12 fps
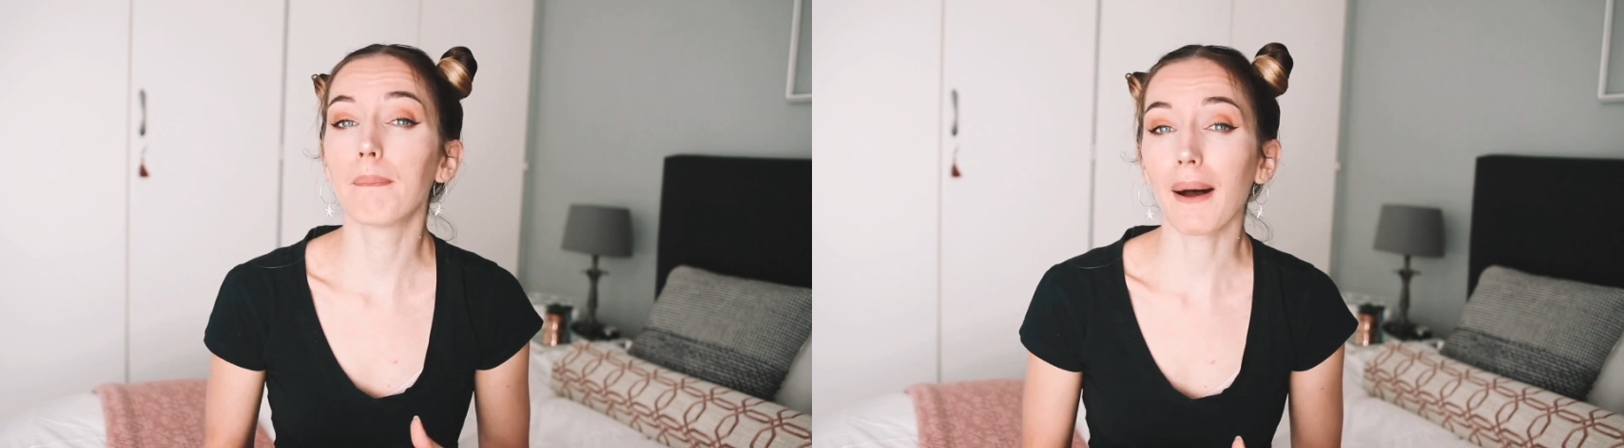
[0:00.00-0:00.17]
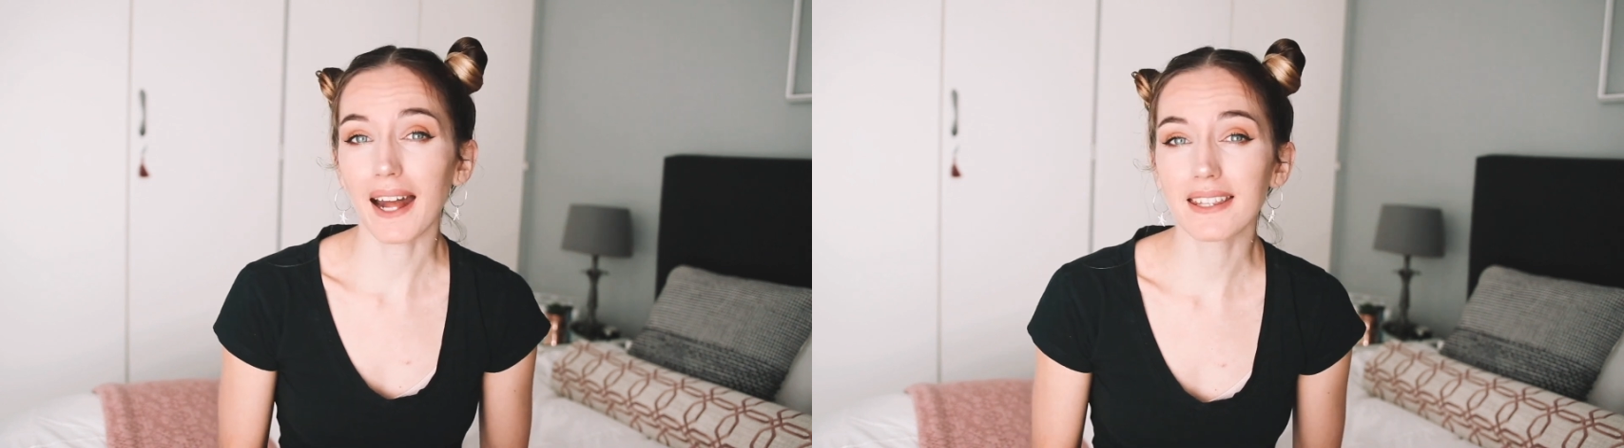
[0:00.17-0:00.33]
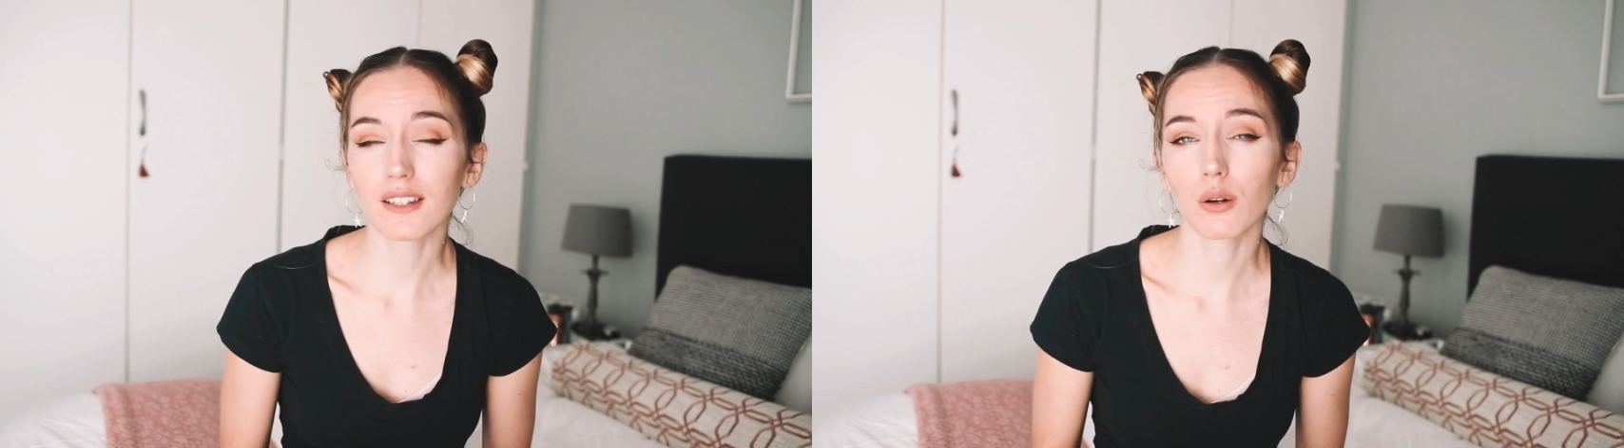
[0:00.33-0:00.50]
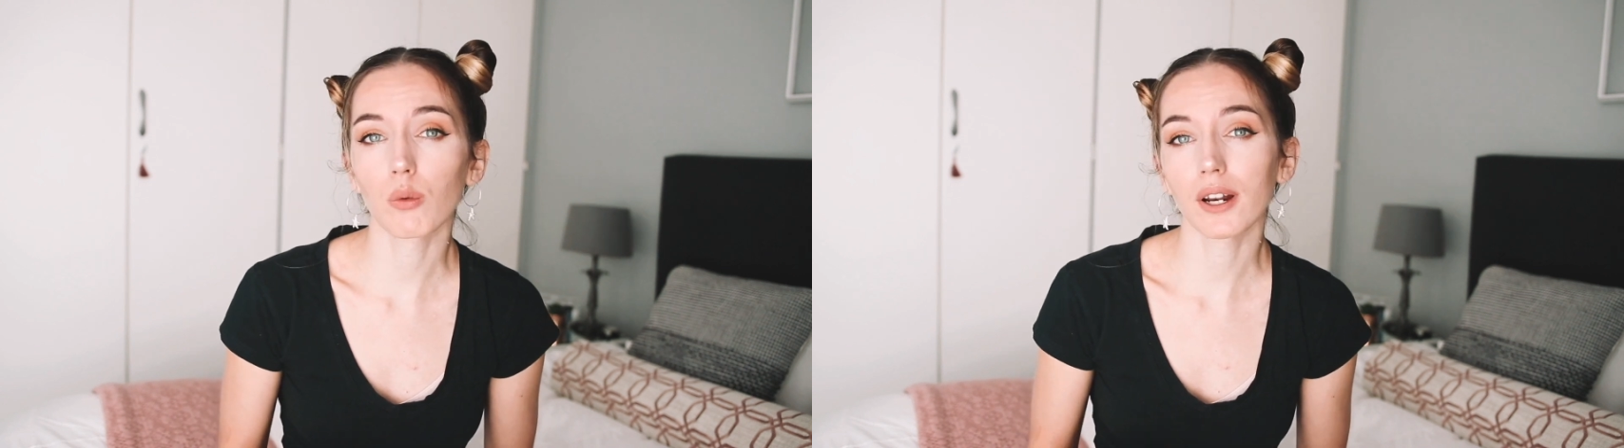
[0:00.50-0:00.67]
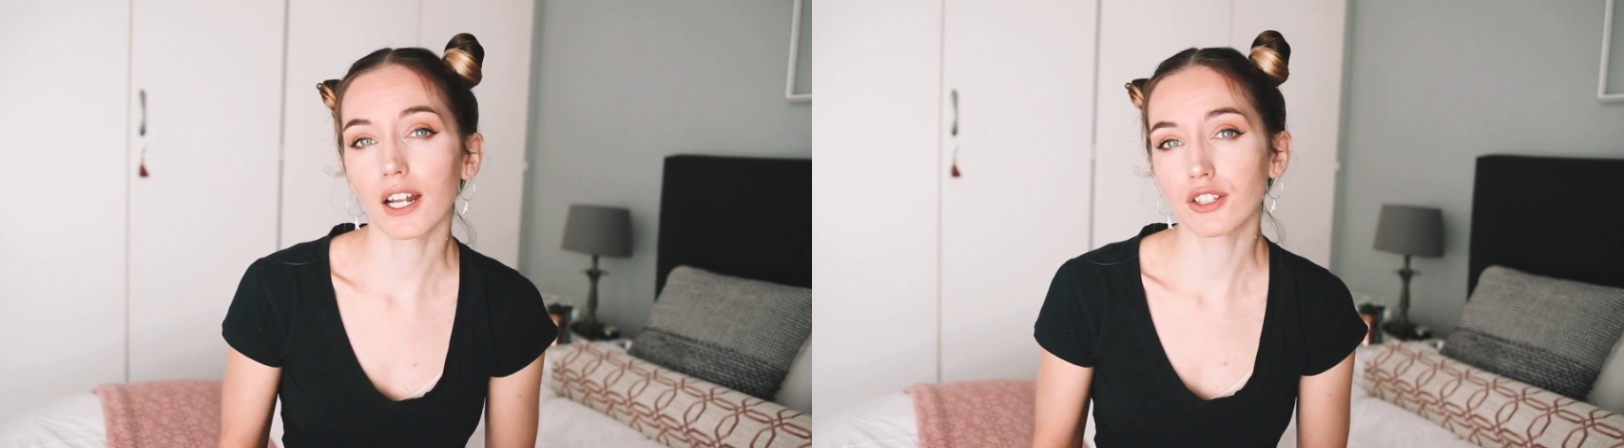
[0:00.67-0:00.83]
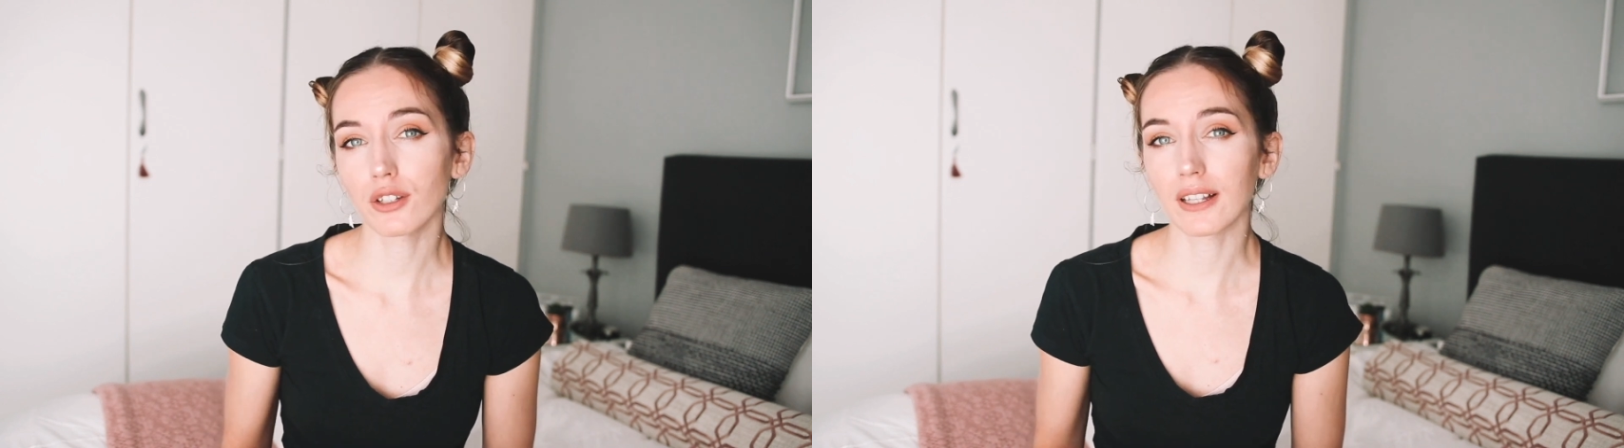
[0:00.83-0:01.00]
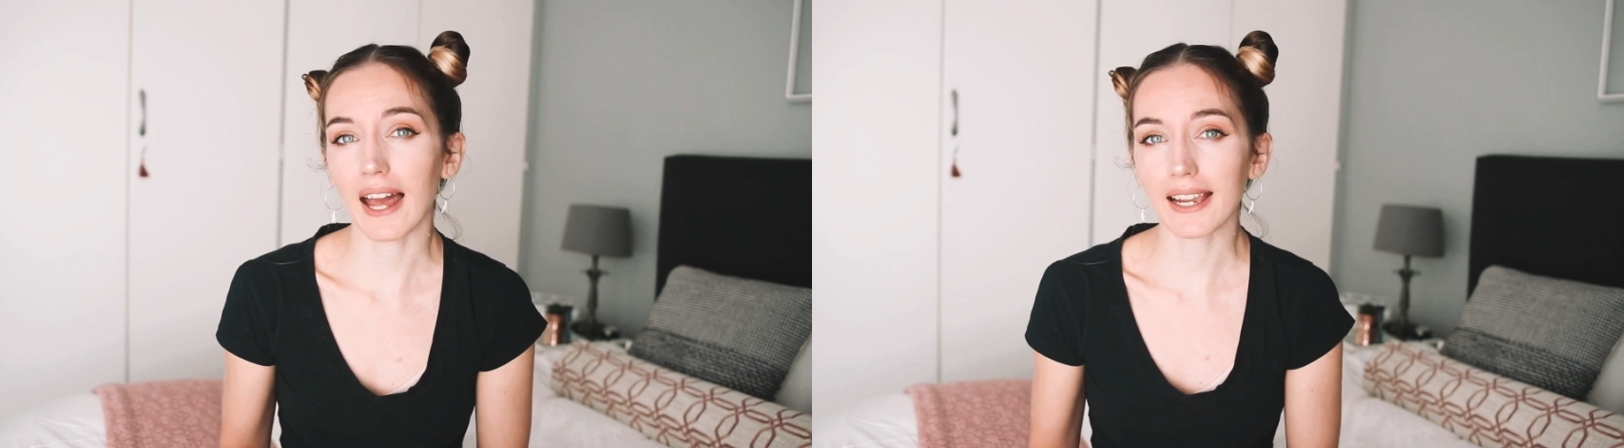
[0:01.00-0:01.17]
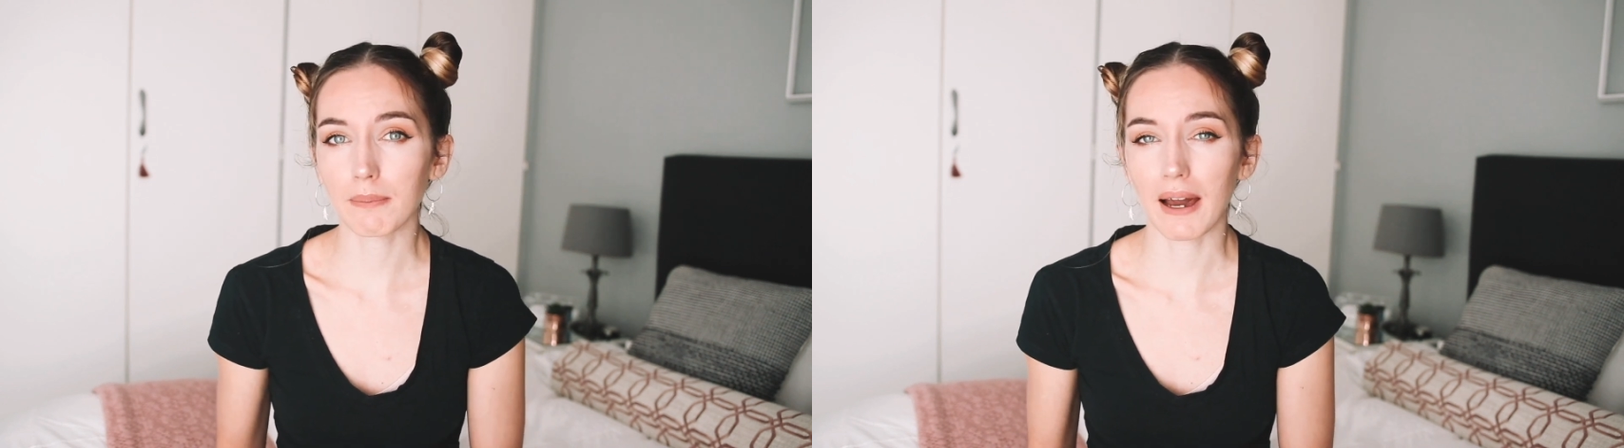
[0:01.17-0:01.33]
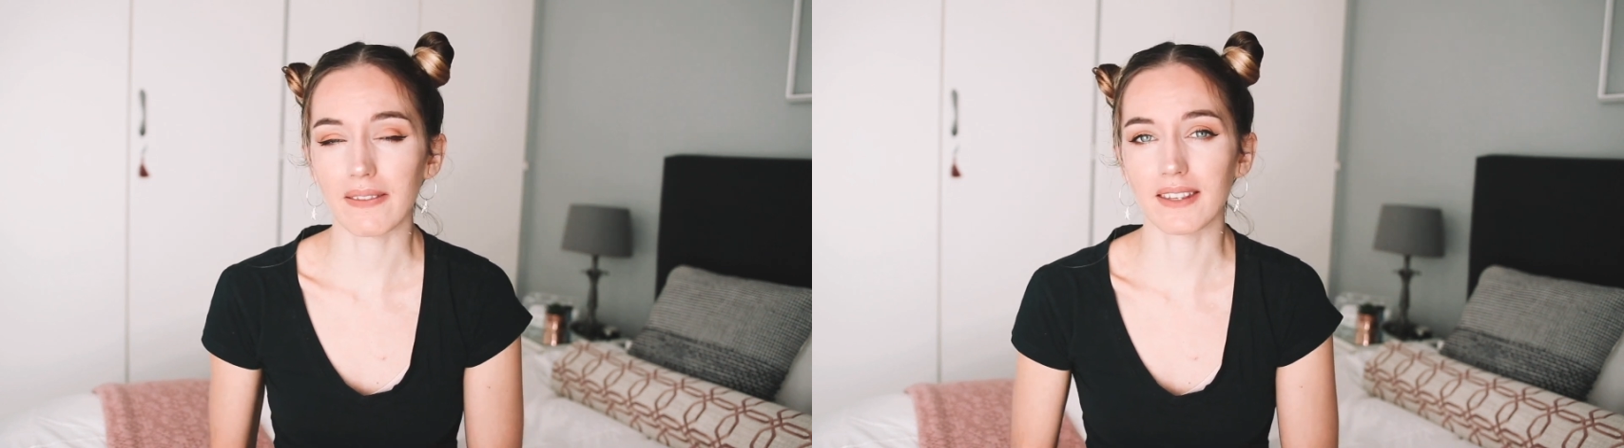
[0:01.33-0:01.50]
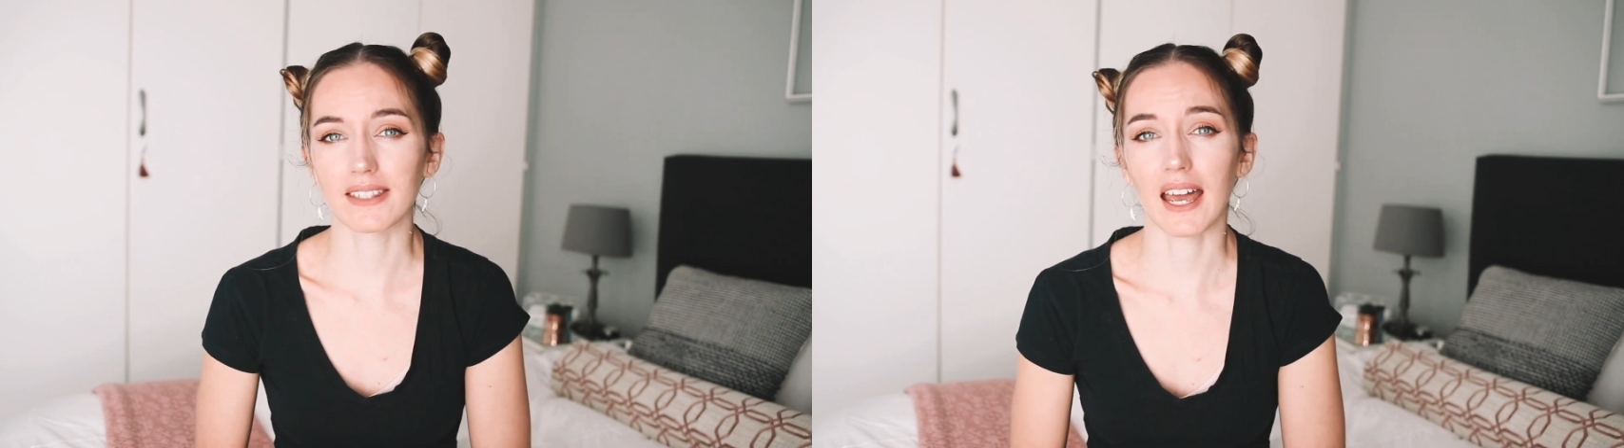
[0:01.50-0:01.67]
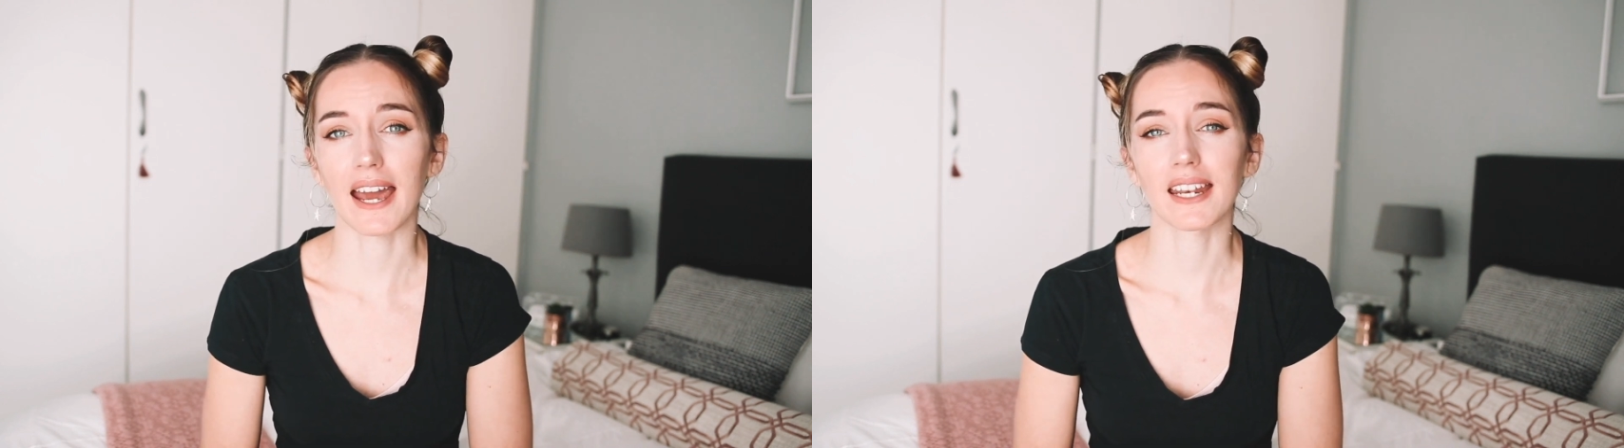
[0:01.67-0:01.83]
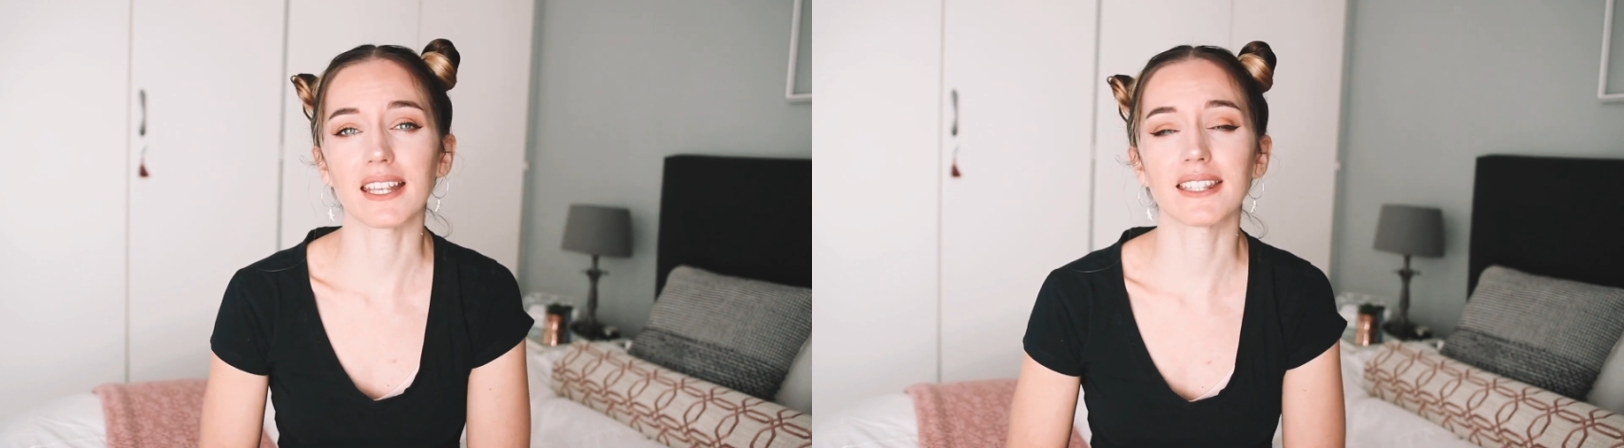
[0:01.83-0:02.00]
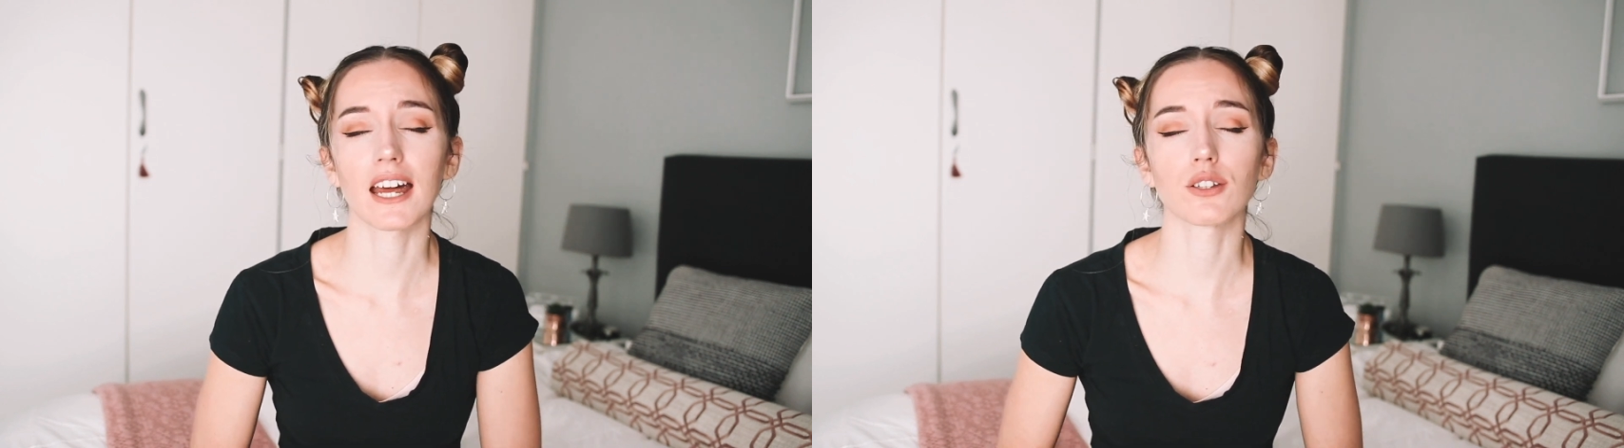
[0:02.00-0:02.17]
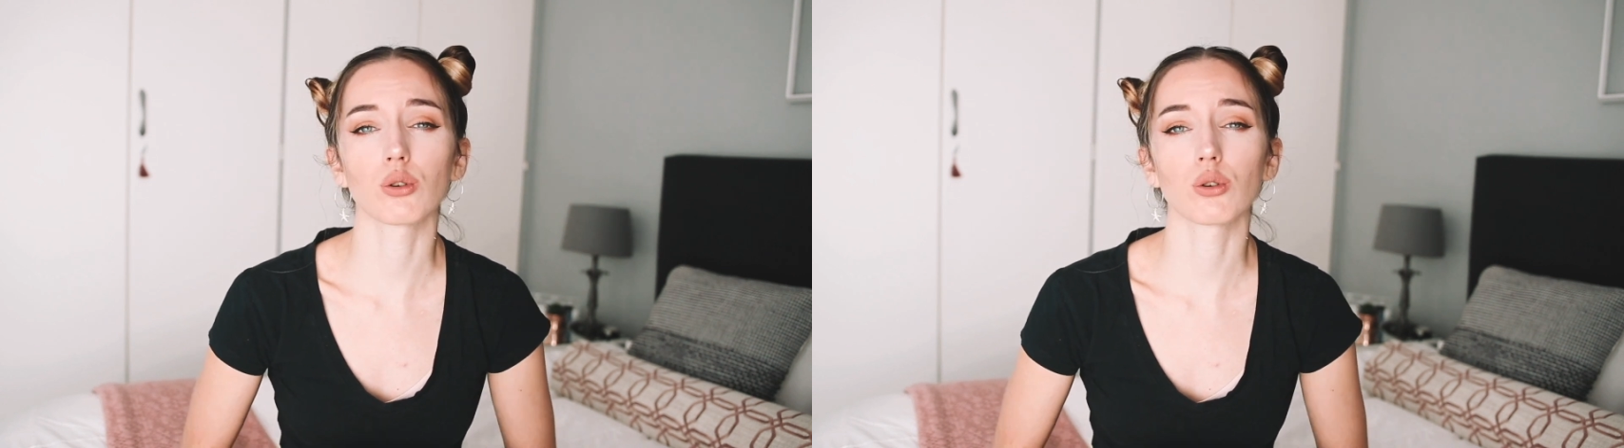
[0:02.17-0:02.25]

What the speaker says: But what I do like about the site is that